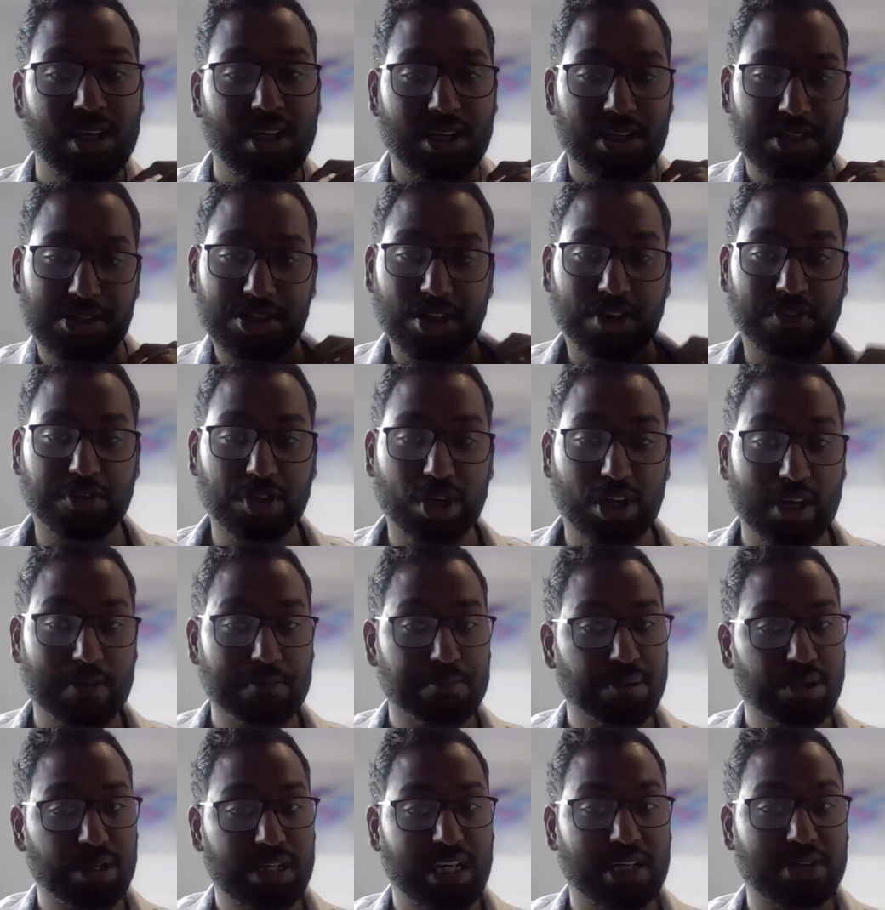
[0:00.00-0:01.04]
So if you can
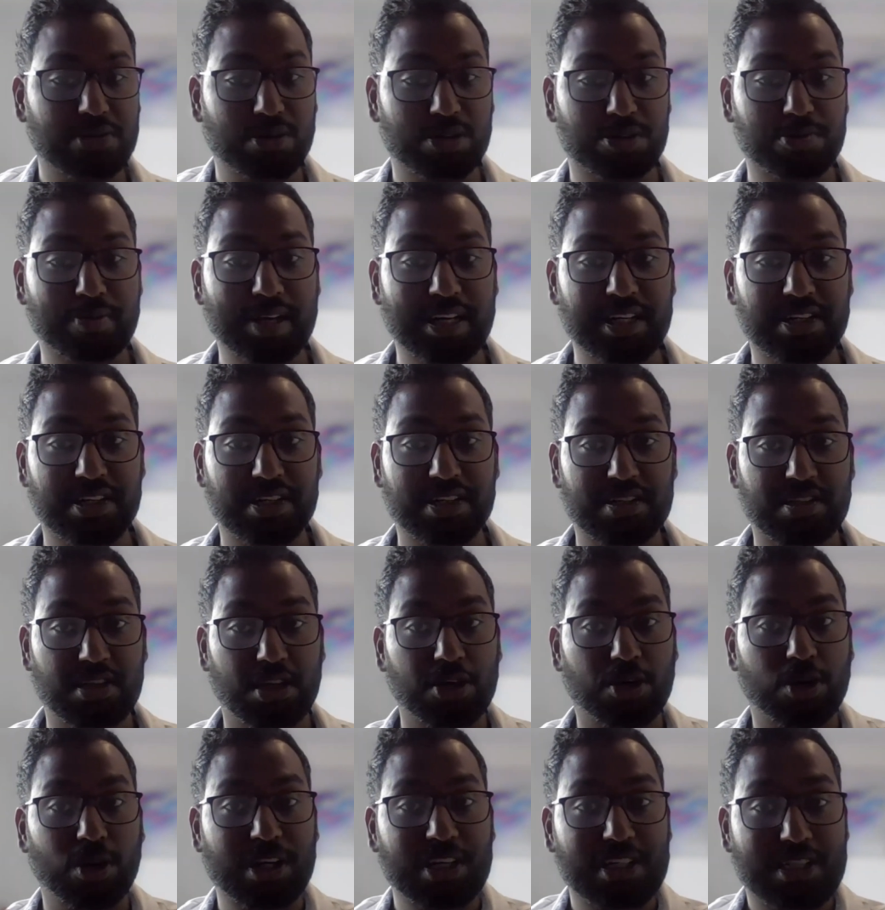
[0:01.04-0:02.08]
predict which patients are
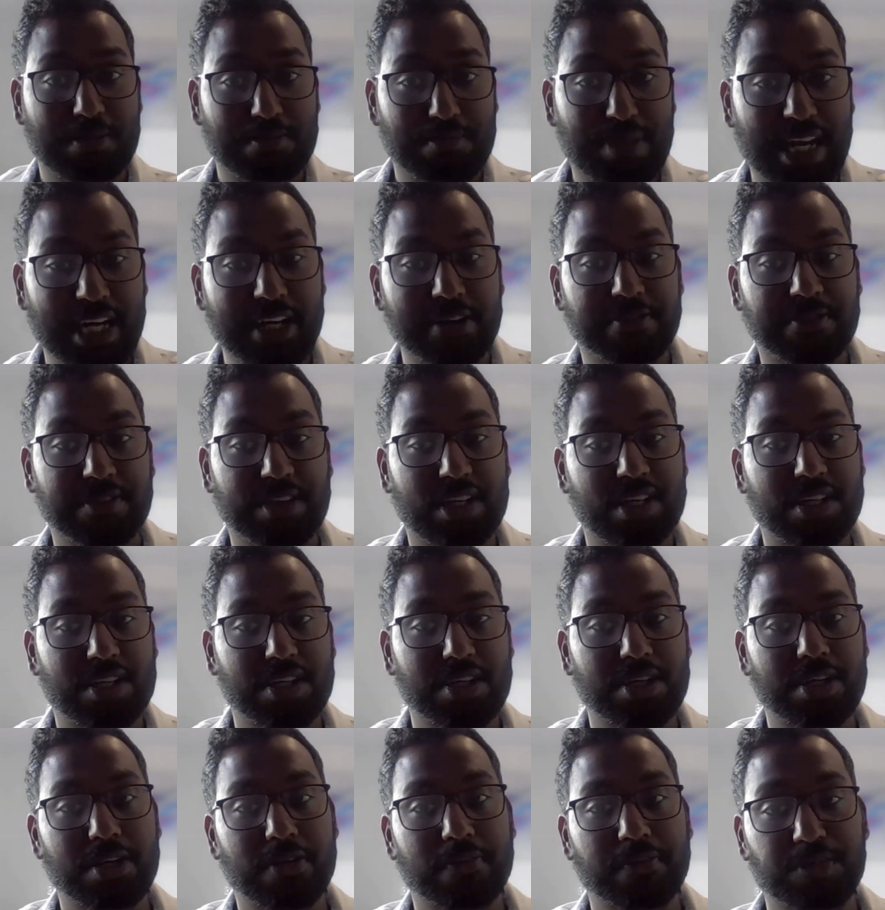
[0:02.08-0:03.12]
going to benefit,
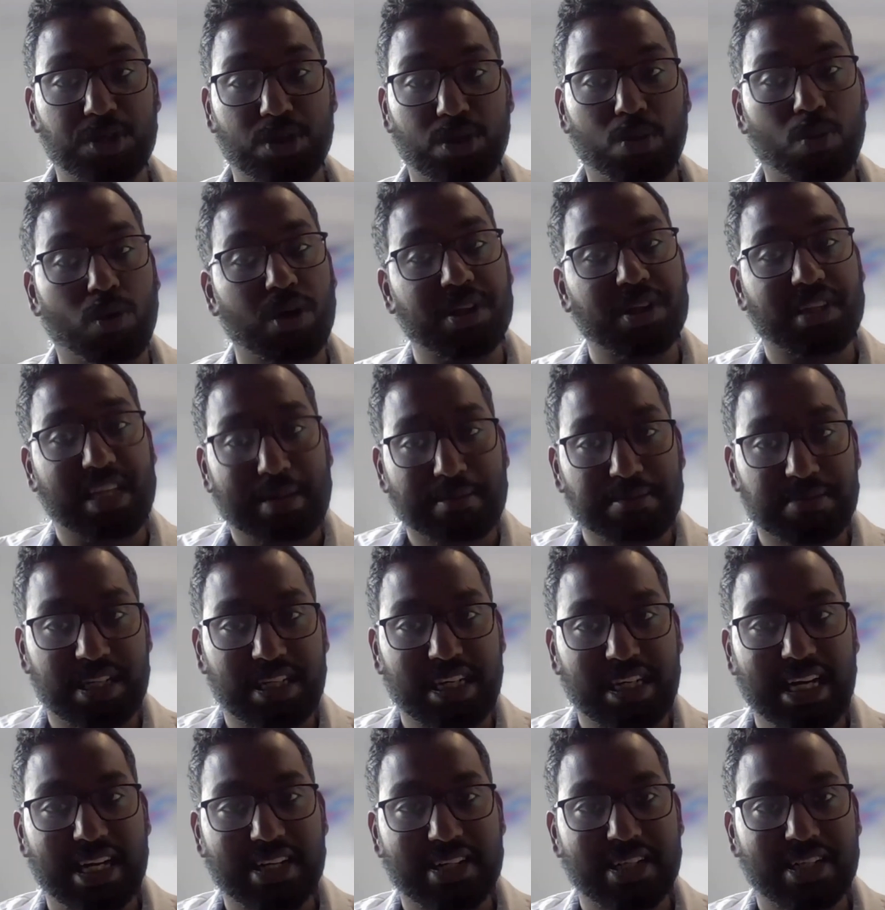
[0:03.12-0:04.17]
you'll want them to
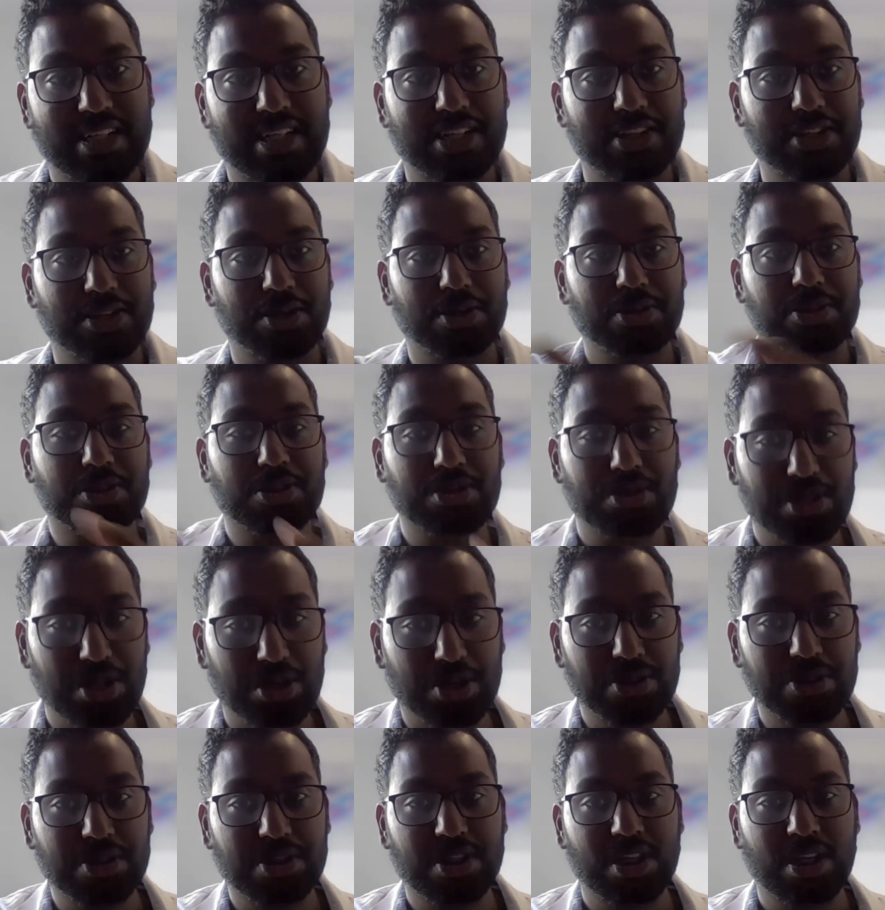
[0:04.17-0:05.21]
get it, and those who
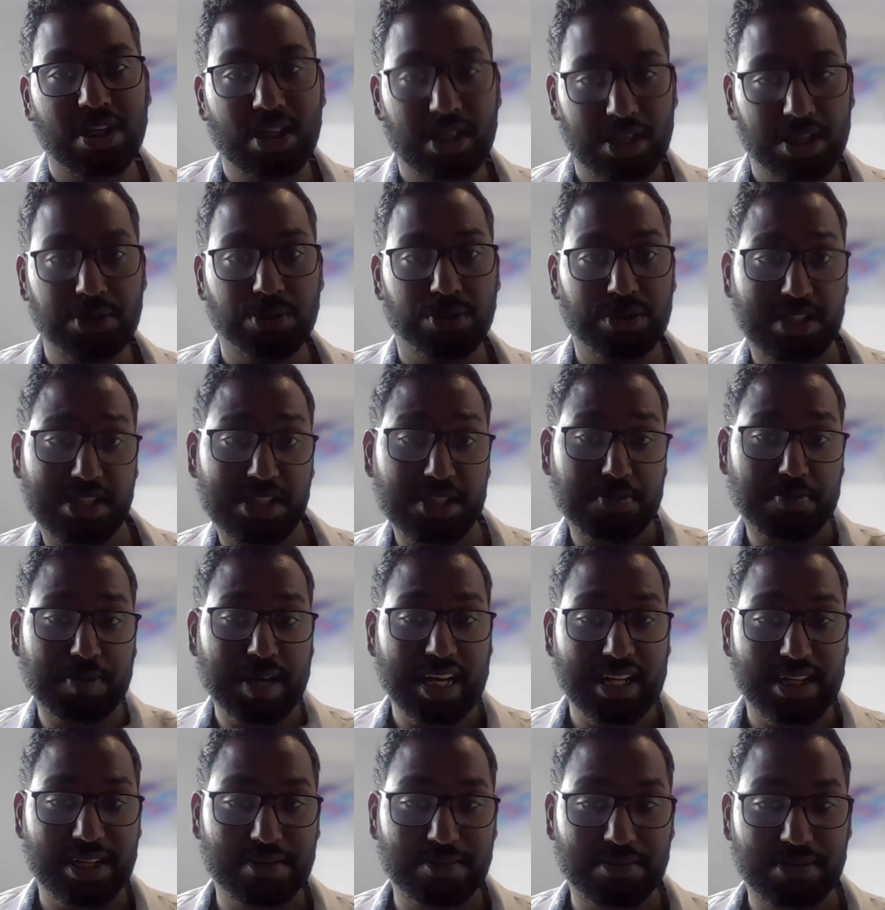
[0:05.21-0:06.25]
don't, you want to spare
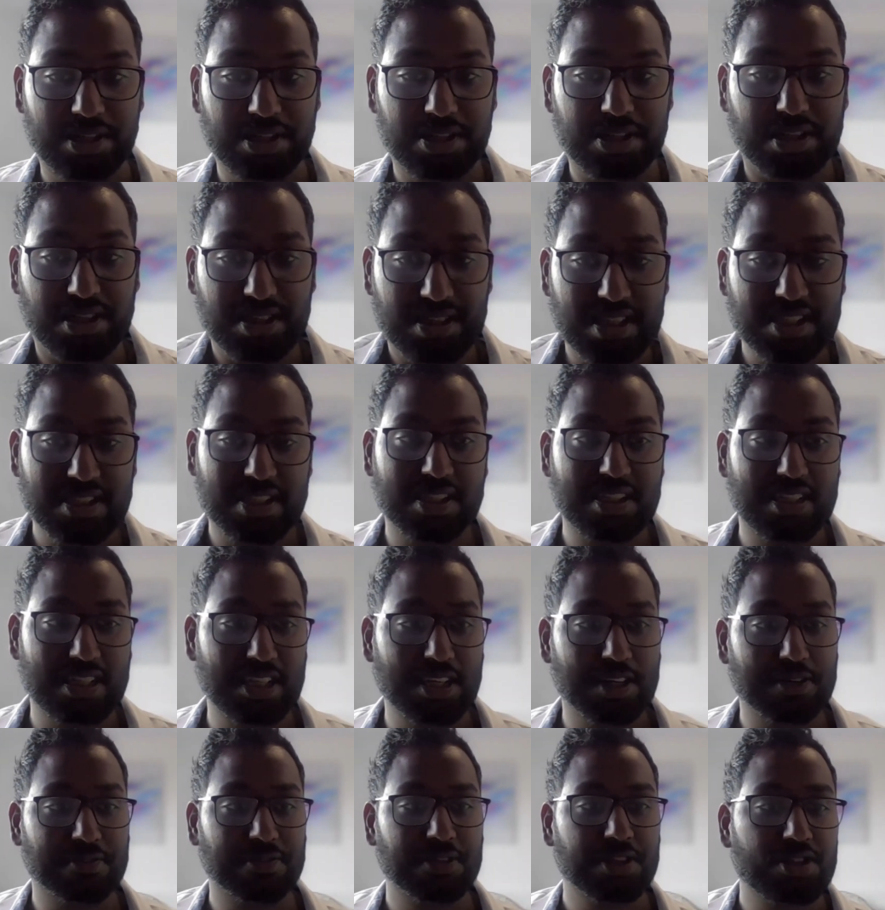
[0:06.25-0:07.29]
them the toxicity
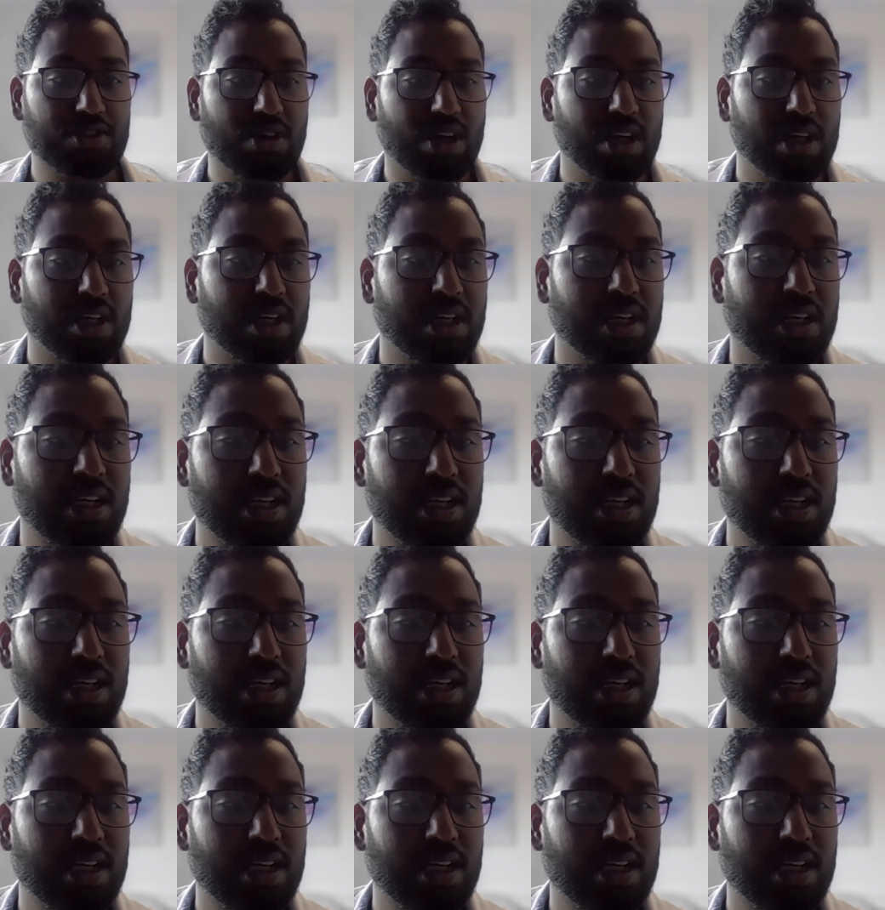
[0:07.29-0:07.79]
of the drug.